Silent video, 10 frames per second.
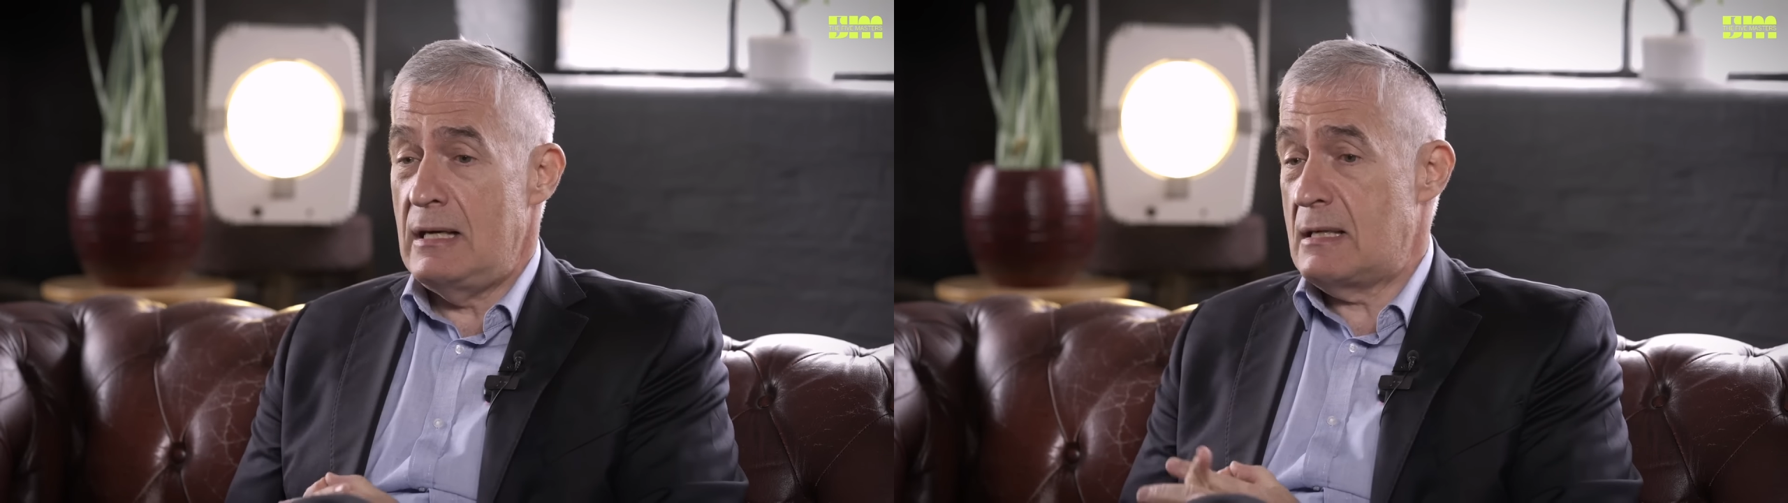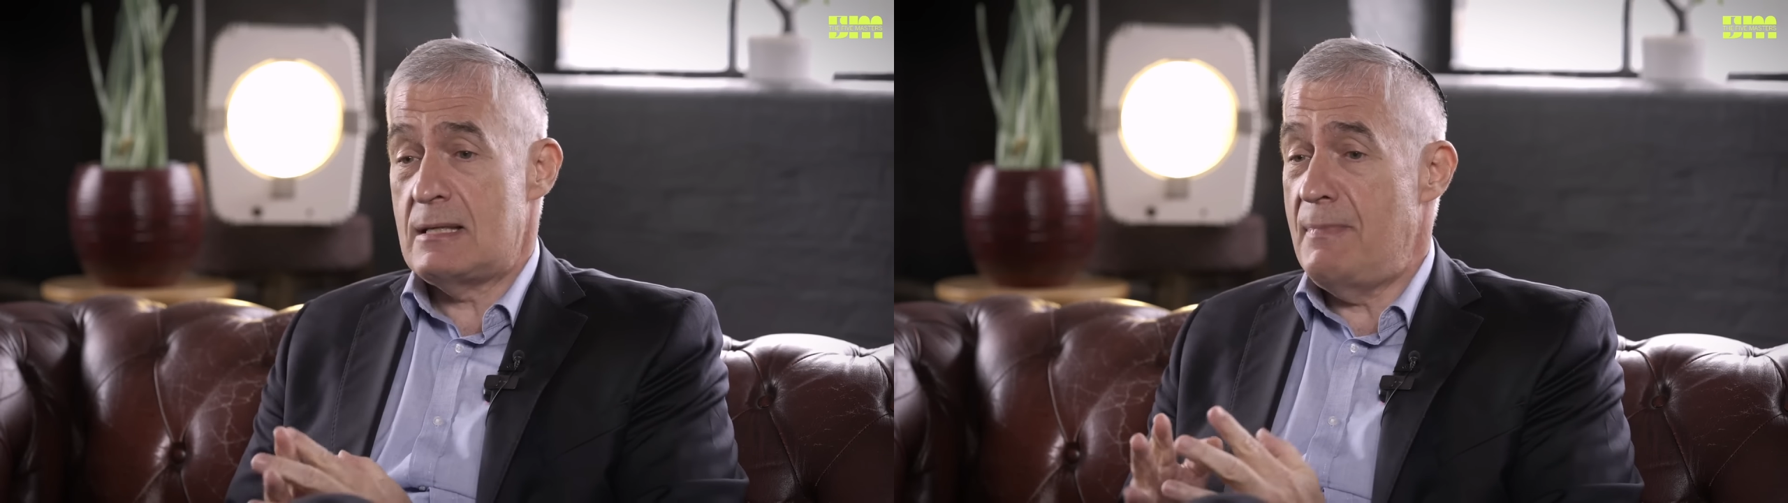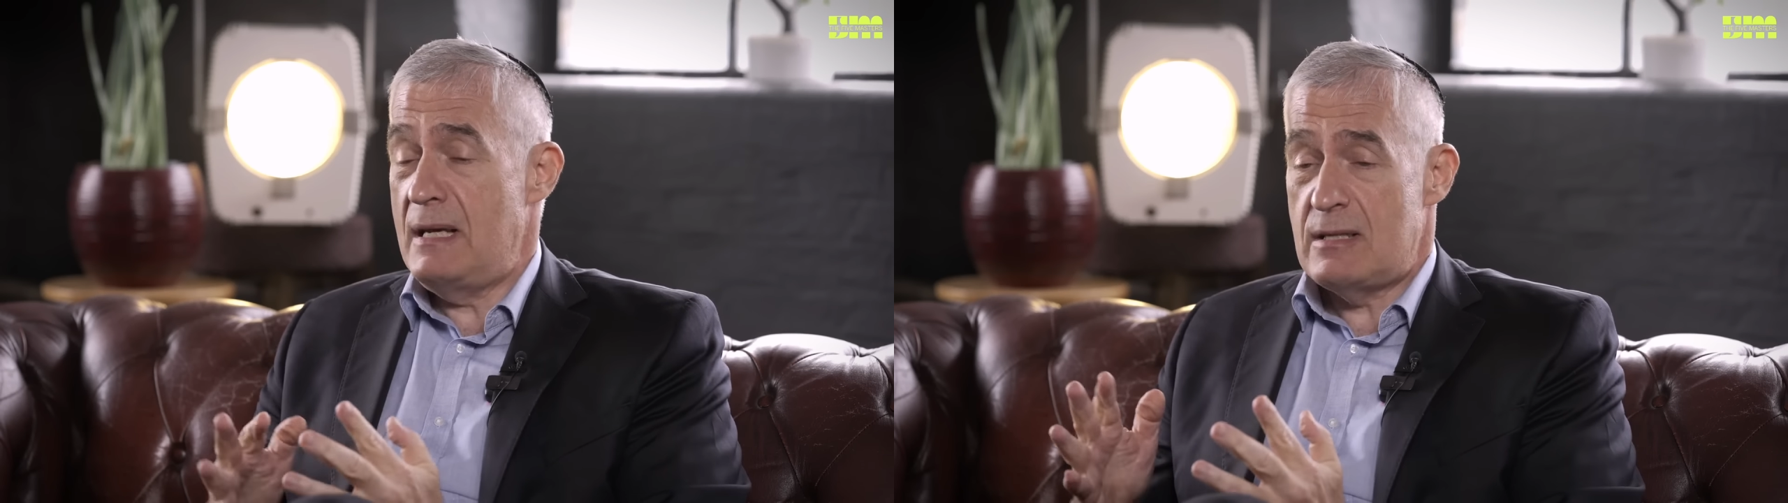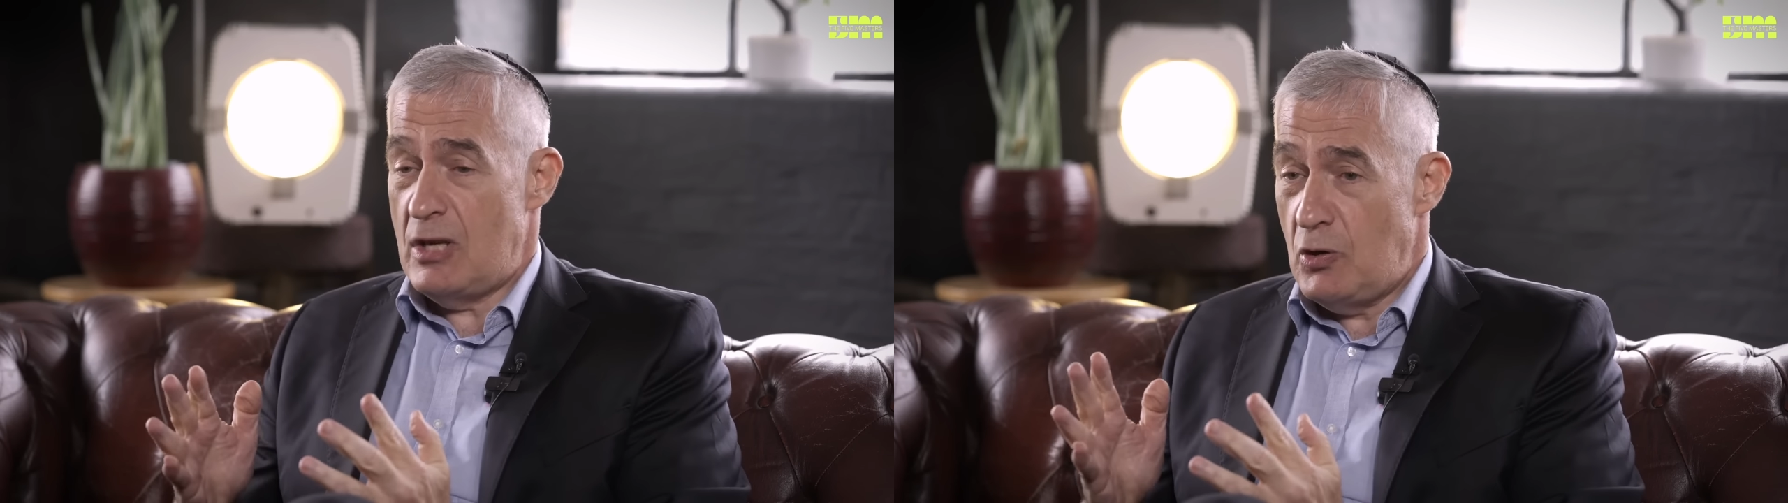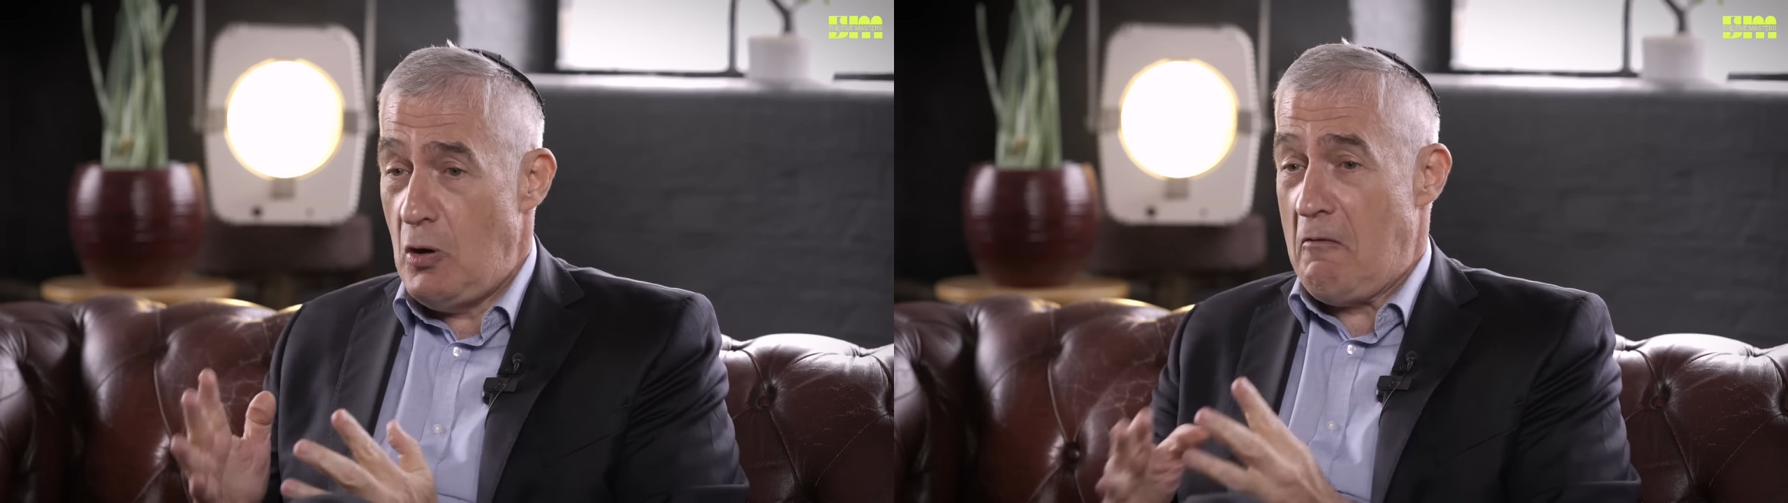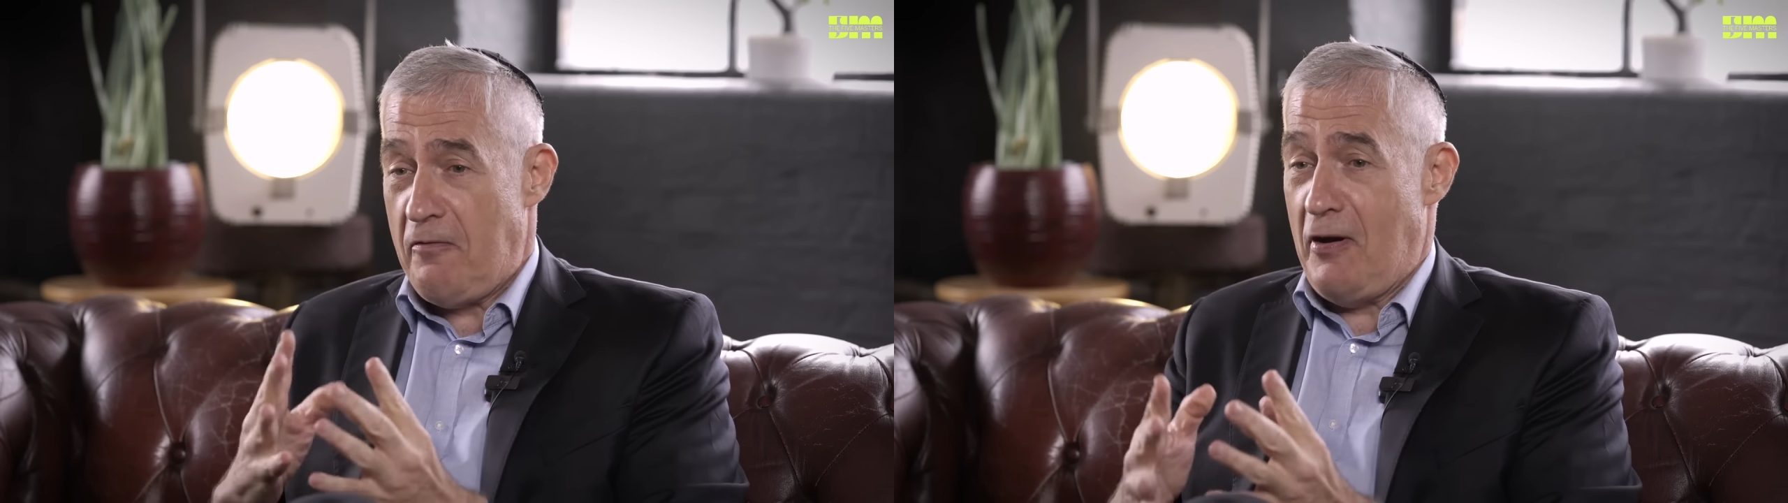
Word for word: It just means that you're not